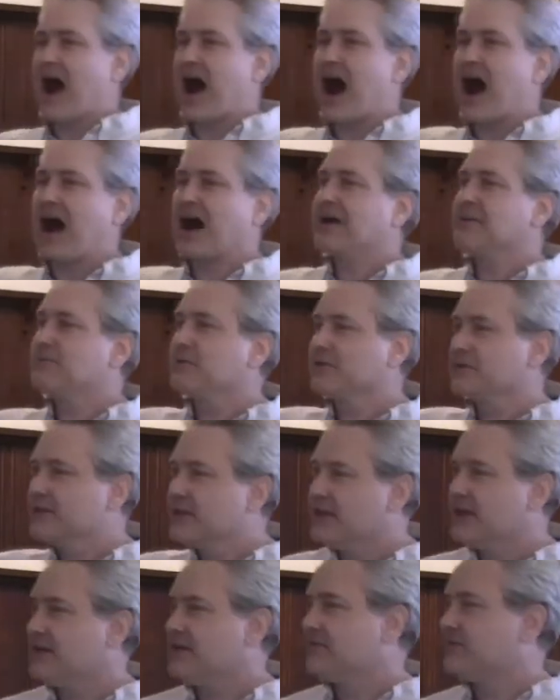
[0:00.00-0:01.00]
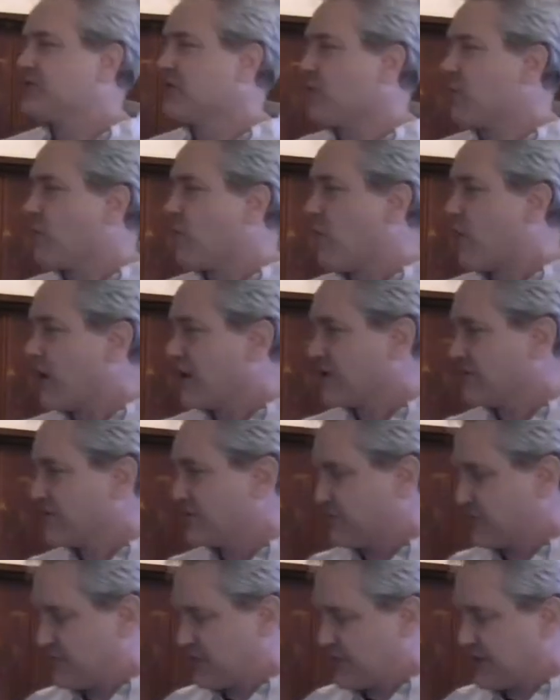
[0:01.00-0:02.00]
I believe that one of
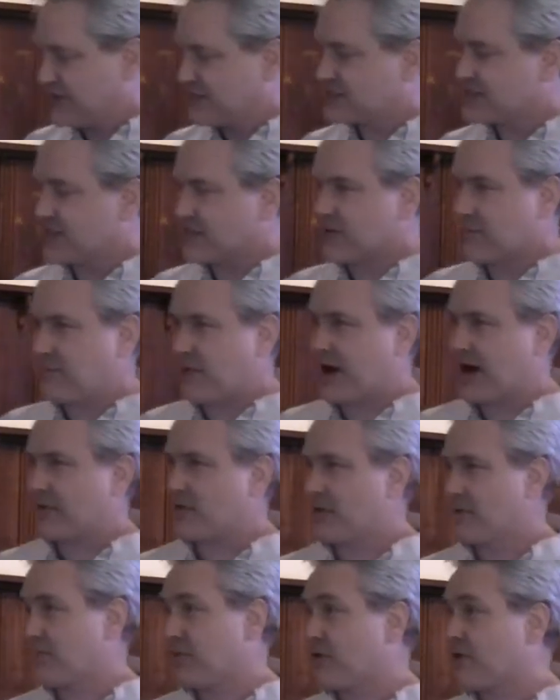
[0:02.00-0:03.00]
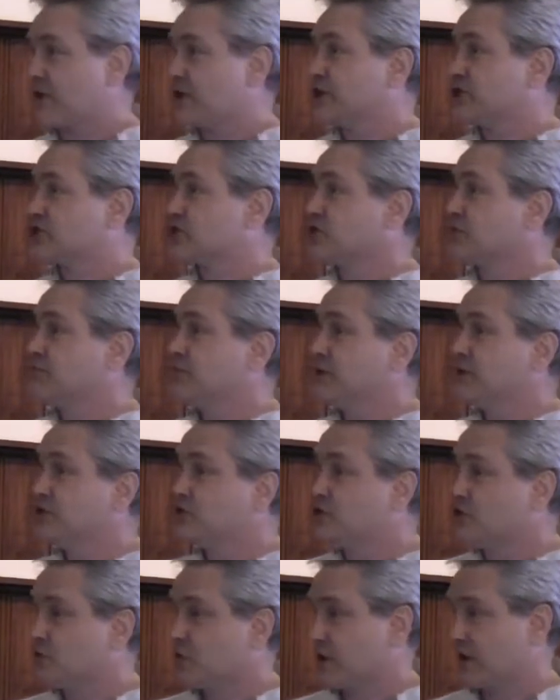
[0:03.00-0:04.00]
the things that the Pirate Party should be
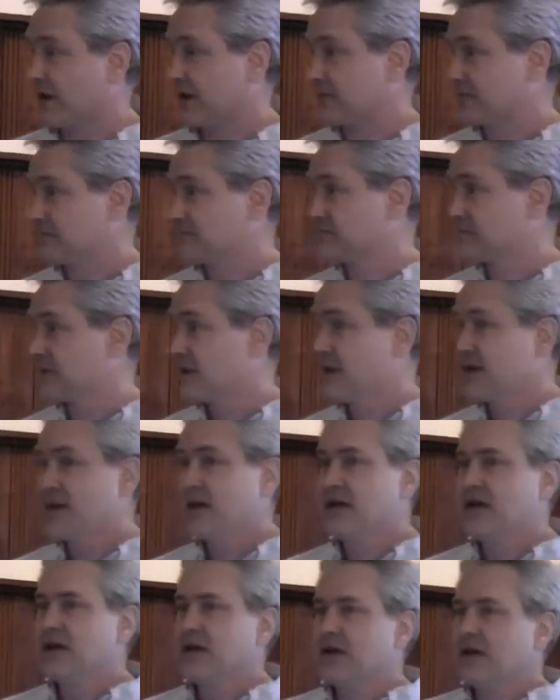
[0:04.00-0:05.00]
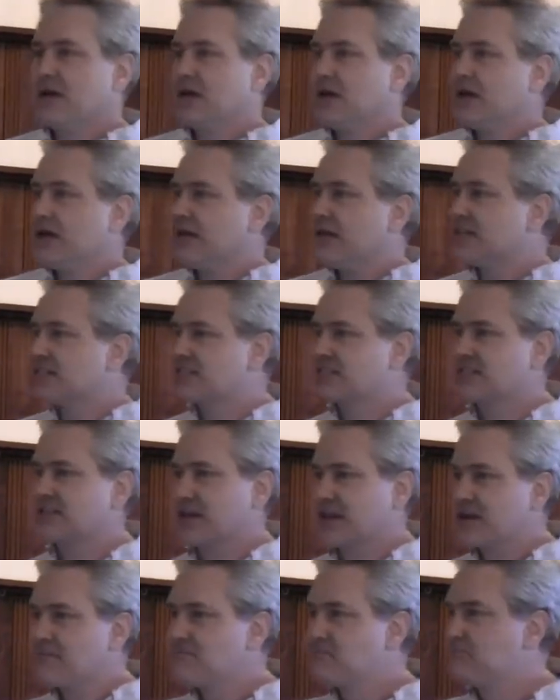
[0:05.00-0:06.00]
doing is
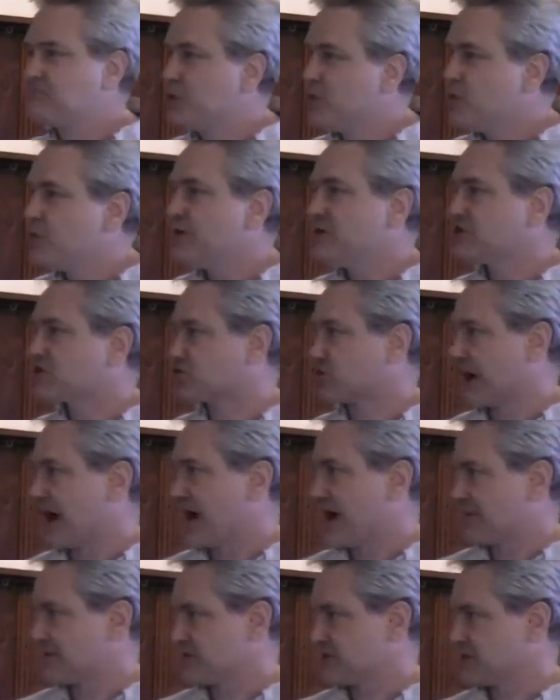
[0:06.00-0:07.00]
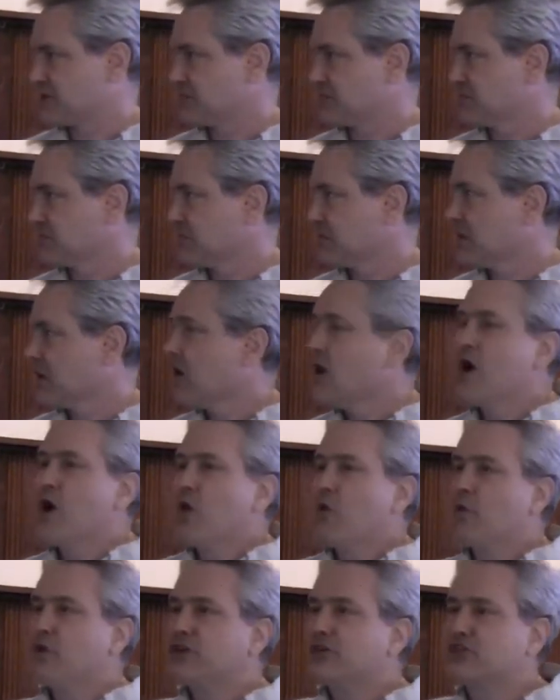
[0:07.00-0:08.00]
setting booby traps.
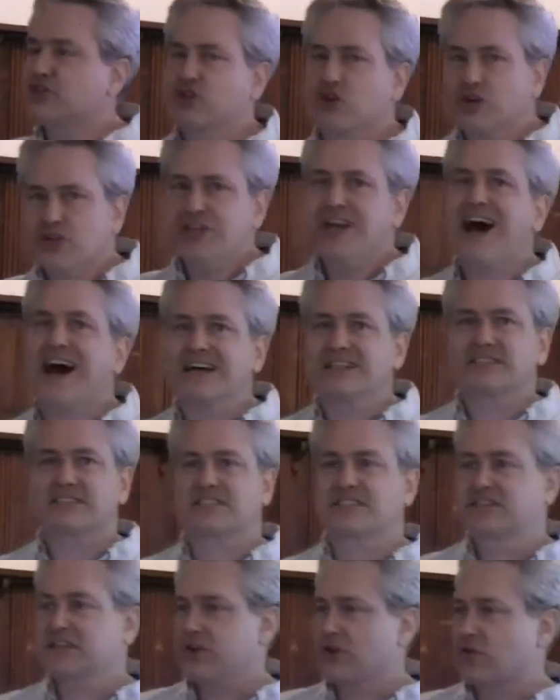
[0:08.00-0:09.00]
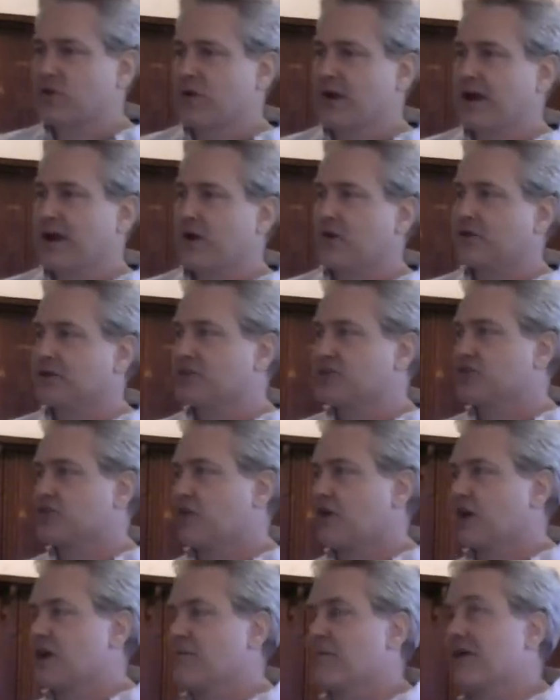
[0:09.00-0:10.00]
We should not sit around and
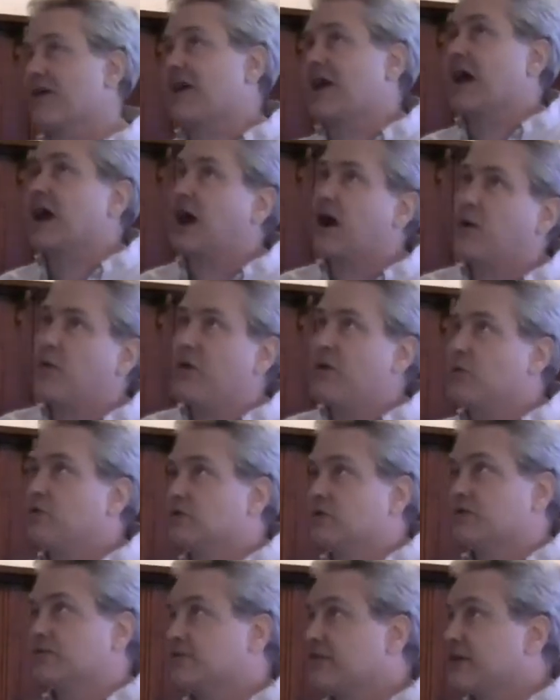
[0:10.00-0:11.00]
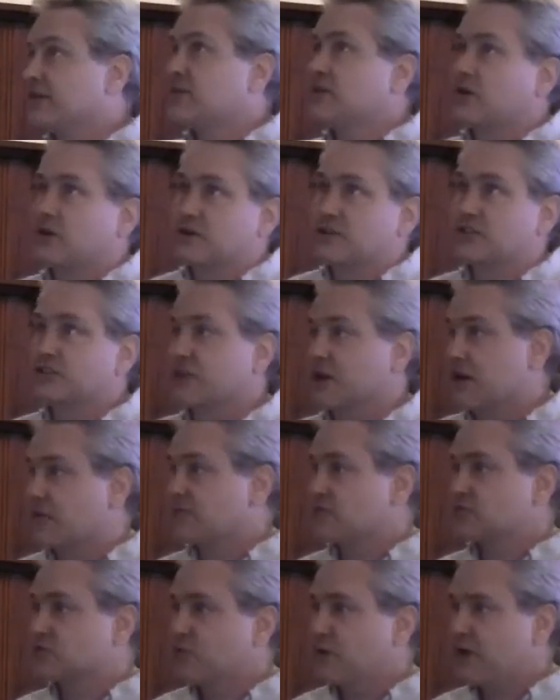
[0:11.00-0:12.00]
talk about how we will defend
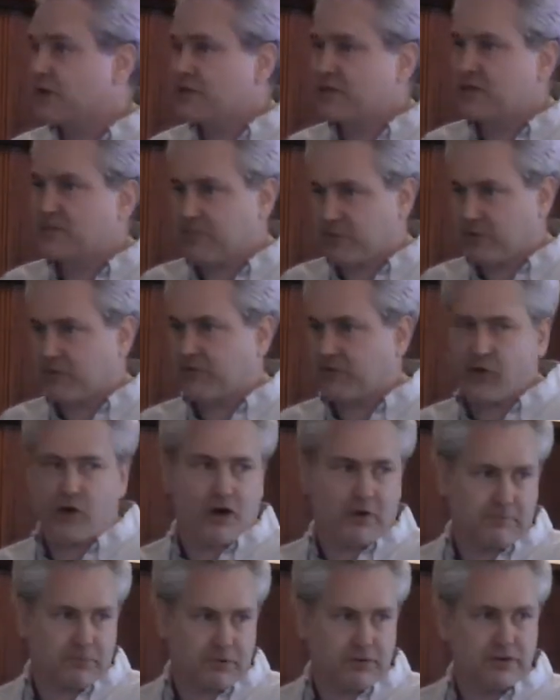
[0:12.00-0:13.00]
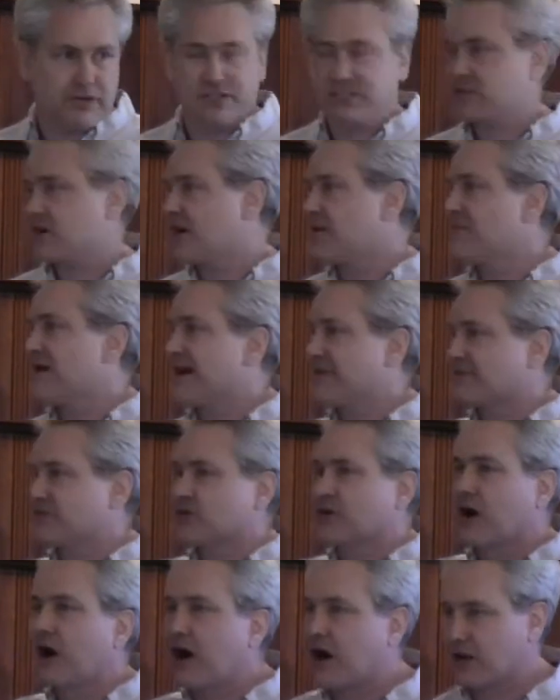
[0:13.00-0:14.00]
ourselves when the thought police come
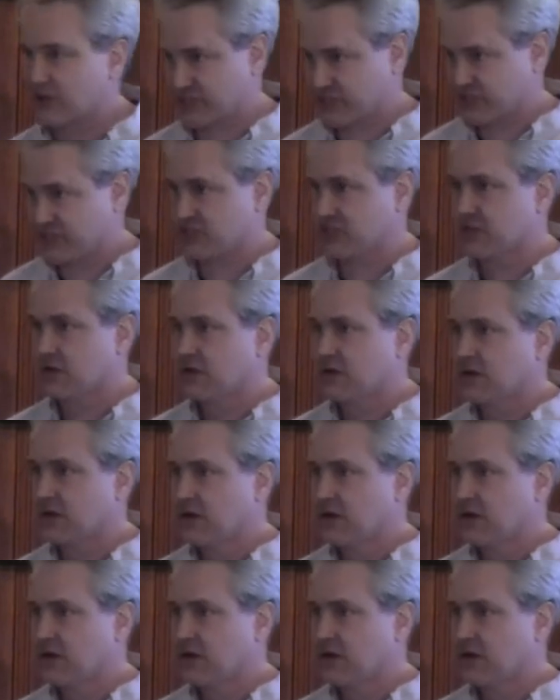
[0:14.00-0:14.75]
after us.